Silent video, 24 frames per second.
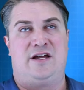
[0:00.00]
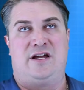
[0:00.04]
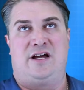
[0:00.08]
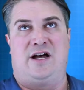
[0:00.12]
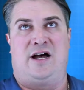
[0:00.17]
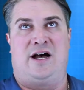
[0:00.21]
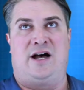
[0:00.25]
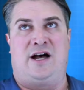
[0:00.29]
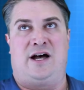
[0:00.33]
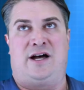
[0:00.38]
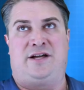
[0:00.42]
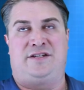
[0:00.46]

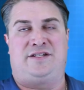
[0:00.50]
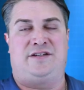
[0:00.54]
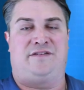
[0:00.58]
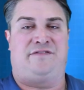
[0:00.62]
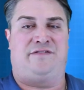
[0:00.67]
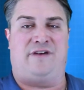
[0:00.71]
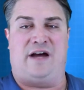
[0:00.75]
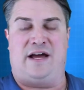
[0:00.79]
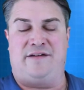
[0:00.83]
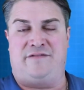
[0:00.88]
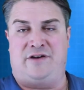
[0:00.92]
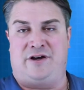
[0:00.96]
to
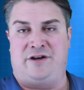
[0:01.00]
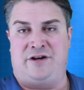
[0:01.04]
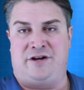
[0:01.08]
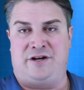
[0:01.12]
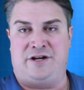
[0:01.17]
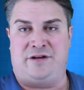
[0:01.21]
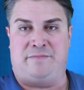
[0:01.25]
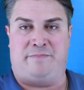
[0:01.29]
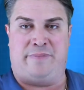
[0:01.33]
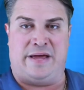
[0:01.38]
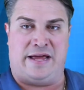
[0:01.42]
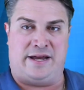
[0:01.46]

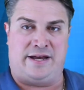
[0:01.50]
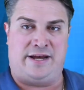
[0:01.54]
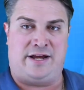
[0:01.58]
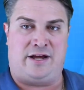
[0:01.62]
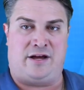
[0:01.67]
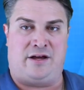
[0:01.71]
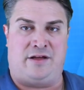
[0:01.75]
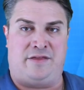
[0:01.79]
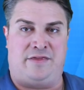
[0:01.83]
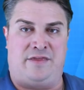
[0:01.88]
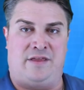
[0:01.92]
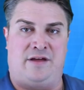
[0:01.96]
$500 depending
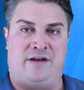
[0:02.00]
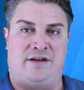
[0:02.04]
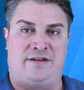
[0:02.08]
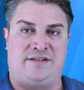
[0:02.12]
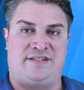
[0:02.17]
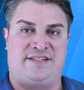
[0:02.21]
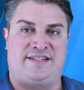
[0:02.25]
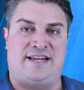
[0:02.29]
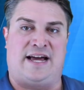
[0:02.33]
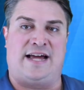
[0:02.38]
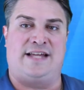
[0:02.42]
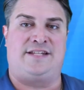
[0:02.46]
on the
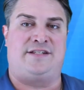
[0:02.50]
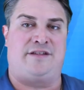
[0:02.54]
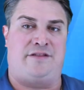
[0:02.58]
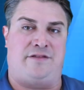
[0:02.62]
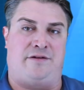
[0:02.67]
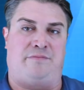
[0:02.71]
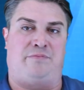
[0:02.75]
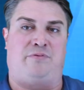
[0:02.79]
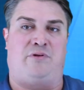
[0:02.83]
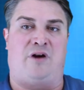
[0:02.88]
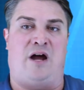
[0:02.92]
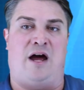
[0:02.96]
size of
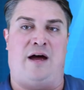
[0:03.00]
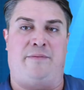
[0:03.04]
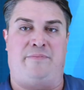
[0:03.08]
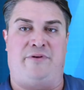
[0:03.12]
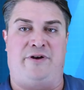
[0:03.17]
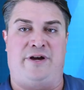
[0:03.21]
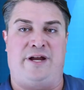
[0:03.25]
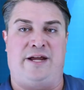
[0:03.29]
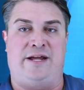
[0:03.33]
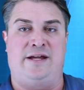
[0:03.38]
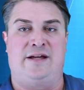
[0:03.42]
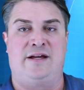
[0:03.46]
the
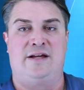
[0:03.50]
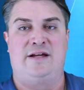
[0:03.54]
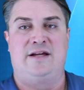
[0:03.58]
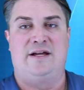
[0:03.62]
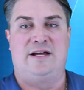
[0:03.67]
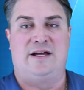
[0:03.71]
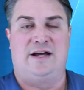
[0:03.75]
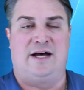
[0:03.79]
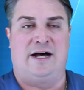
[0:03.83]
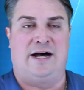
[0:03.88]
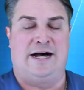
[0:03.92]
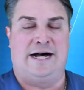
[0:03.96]
property,
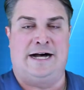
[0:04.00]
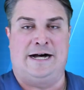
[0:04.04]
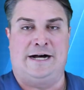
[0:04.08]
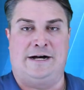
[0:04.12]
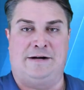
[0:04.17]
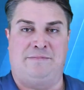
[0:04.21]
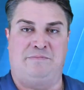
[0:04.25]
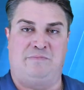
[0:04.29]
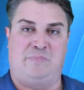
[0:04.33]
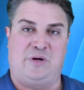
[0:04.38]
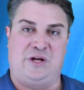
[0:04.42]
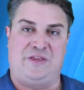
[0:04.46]

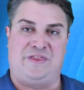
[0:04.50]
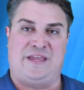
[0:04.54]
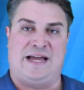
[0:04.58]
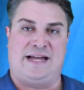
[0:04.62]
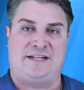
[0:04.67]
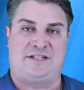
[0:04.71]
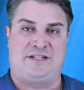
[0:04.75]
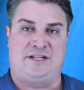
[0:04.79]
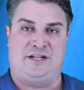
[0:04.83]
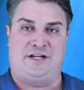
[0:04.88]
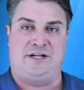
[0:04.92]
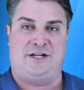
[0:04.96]
but
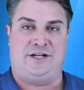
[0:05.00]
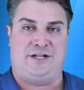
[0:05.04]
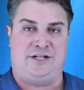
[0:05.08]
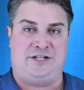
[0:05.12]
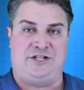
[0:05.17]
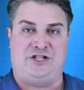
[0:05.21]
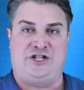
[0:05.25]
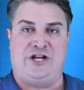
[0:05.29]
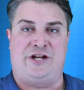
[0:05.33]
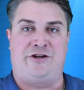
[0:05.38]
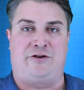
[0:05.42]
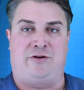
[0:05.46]
that's a
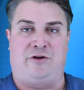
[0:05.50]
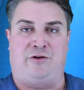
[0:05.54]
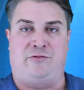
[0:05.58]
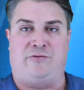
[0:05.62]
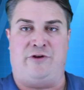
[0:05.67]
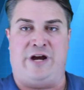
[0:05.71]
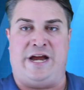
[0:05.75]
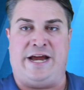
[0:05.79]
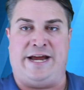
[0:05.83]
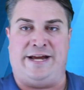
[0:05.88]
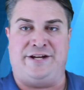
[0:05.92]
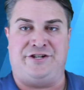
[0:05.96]
general
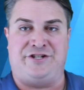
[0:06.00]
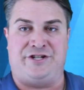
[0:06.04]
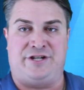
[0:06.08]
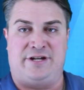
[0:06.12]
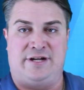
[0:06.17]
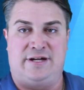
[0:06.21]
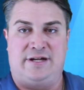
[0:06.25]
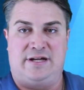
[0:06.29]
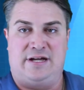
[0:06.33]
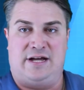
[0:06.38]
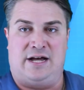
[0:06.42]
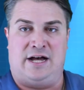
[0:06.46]
range
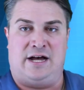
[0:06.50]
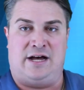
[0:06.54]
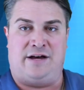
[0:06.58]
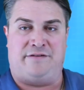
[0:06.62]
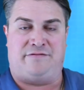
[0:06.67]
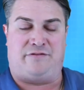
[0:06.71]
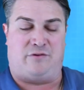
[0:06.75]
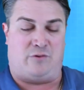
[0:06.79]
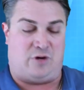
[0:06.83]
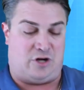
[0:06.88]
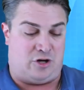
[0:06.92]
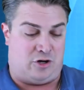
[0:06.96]

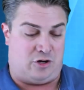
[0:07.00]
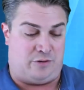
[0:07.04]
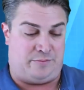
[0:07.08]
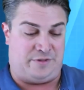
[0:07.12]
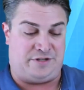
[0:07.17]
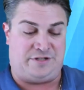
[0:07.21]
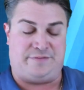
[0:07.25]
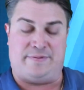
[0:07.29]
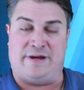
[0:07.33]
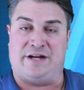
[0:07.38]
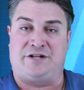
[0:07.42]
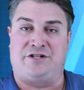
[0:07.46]
for what home
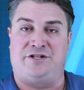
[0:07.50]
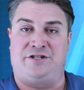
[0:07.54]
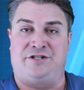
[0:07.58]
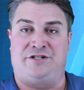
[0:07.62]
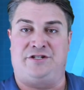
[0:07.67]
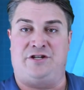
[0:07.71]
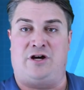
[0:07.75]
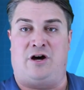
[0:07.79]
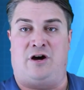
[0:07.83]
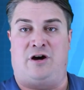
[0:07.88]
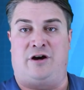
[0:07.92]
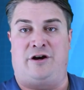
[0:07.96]

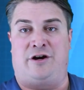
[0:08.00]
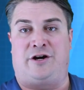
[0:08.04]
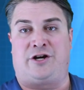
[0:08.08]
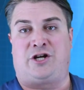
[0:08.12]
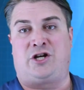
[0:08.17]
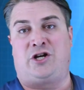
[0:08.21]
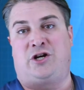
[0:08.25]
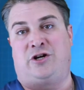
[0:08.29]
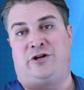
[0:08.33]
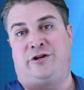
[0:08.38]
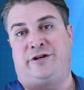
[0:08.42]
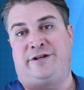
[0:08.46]
inspections are
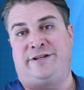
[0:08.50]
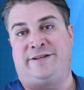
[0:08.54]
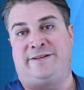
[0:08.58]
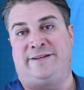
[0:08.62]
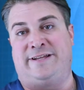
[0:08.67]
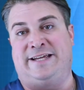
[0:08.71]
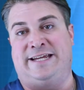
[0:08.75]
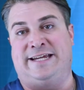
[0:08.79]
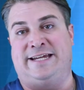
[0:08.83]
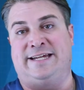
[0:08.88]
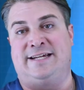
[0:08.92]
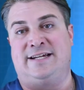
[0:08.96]

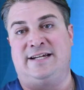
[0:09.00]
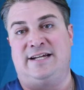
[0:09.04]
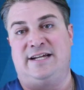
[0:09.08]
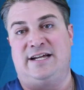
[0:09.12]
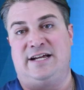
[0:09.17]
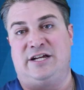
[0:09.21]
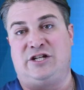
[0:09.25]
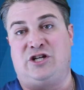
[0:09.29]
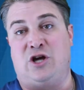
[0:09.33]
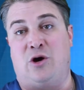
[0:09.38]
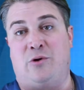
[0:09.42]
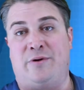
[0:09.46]
currently
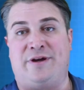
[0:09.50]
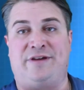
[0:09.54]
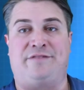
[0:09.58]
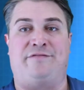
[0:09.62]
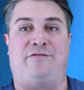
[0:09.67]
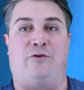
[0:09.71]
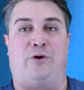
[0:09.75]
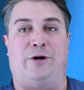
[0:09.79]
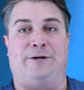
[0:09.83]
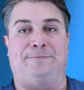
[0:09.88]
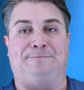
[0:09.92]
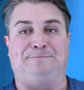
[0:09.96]
going
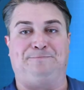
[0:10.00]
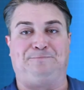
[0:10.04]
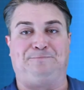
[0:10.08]
for.